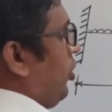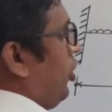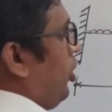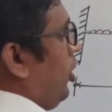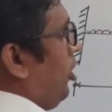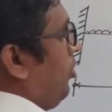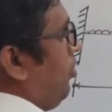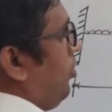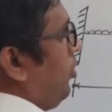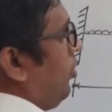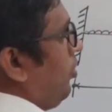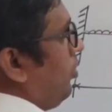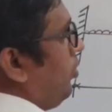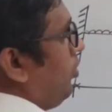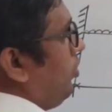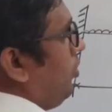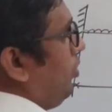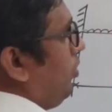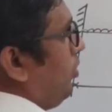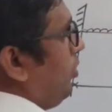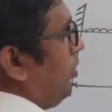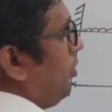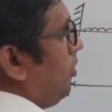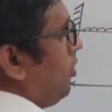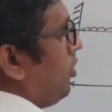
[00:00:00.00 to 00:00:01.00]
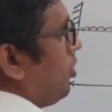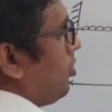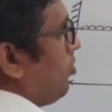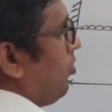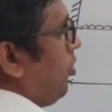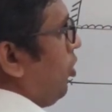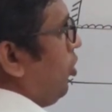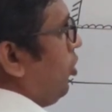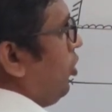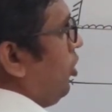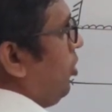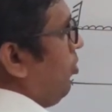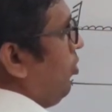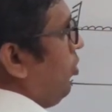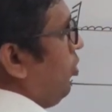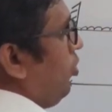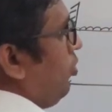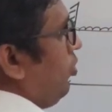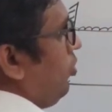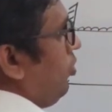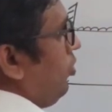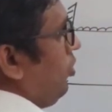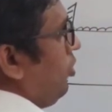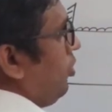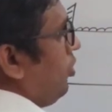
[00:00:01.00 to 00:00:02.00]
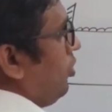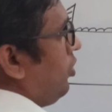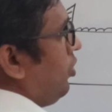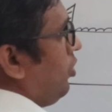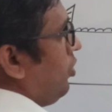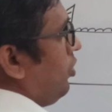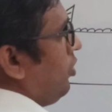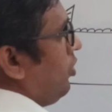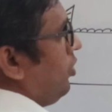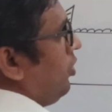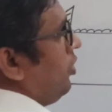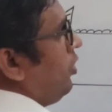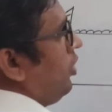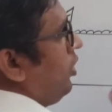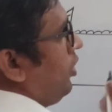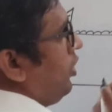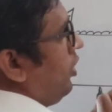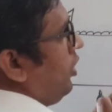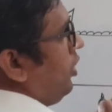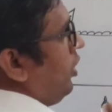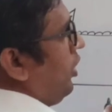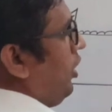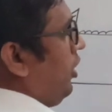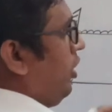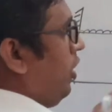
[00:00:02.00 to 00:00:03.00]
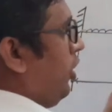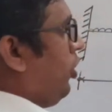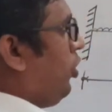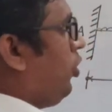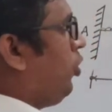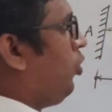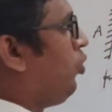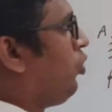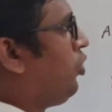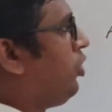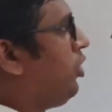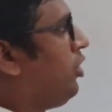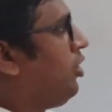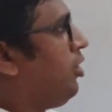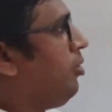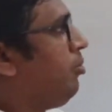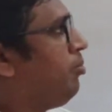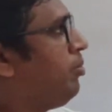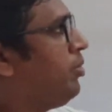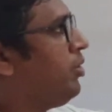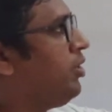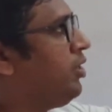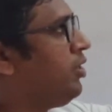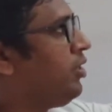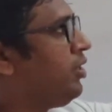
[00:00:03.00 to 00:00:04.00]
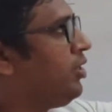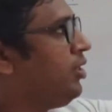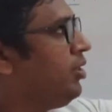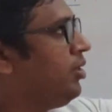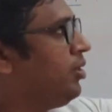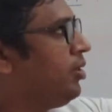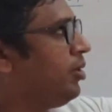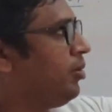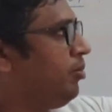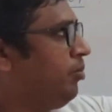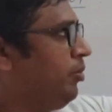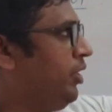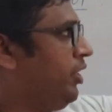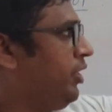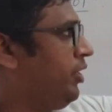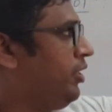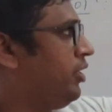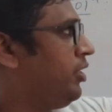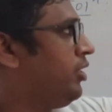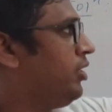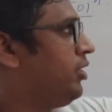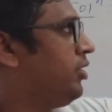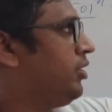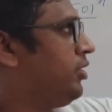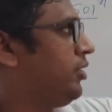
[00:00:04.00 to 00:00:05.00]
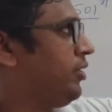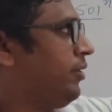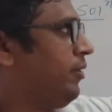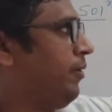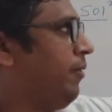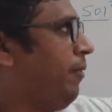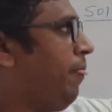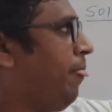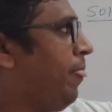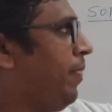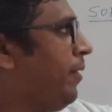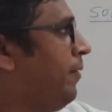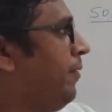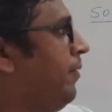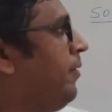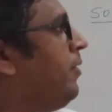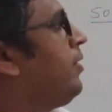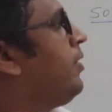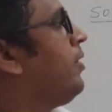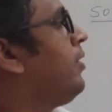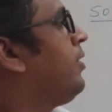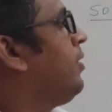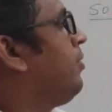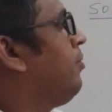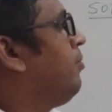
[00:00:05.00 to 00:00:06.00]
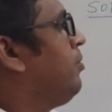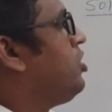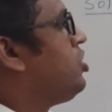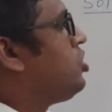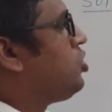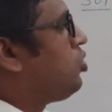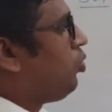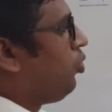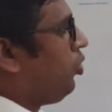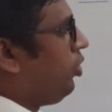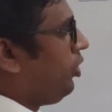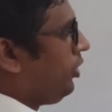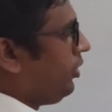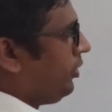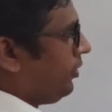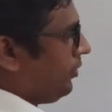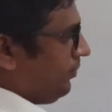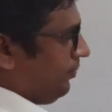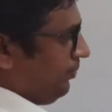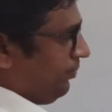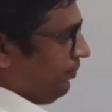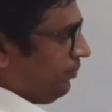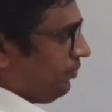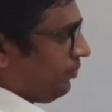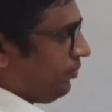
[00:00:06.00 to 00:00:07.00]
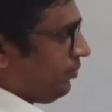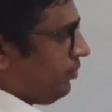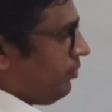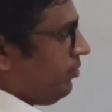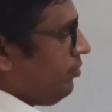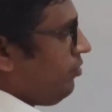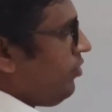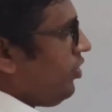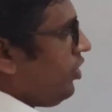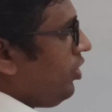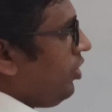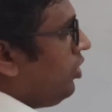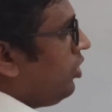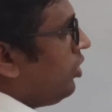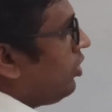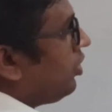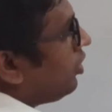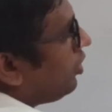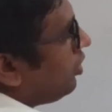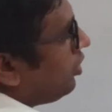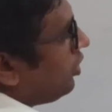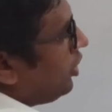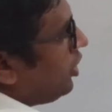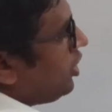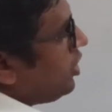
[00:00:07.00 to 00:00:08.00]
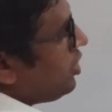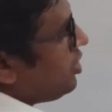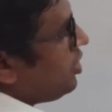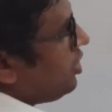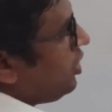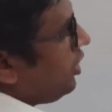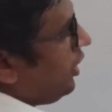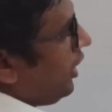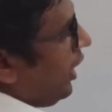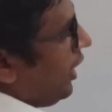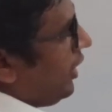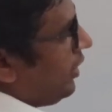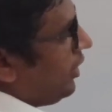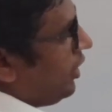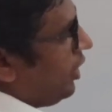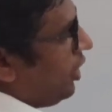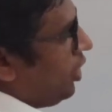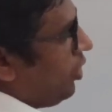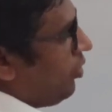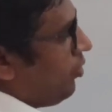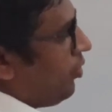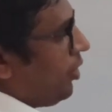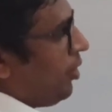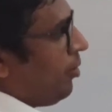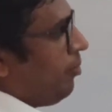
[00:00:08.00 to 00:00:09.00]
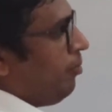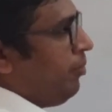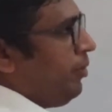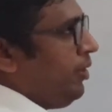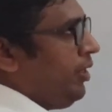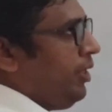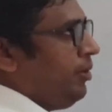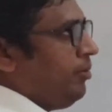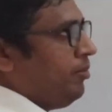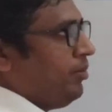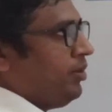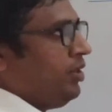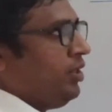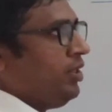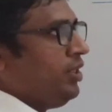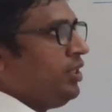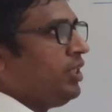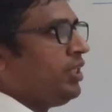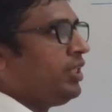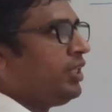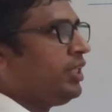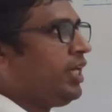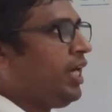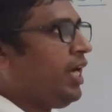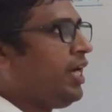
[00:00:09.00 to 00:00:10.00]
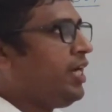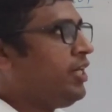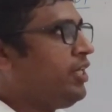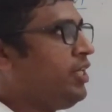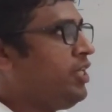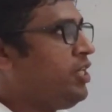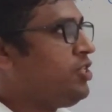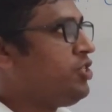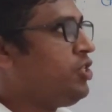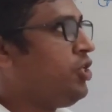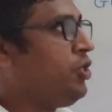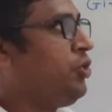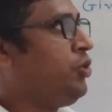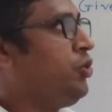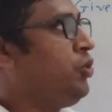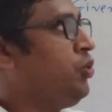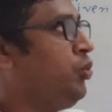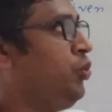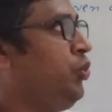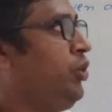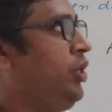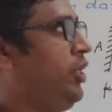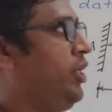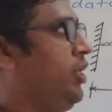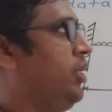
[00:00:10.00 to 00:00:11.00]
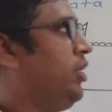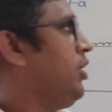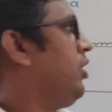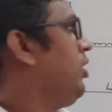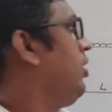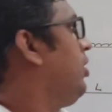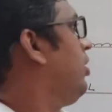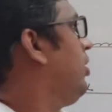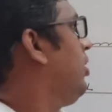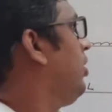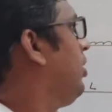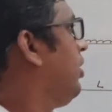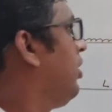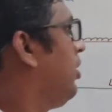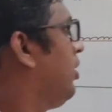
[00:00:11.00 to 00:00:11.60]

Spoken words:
W, small w, in Newton per meter. Means what? This cantilever beam carries a UDL,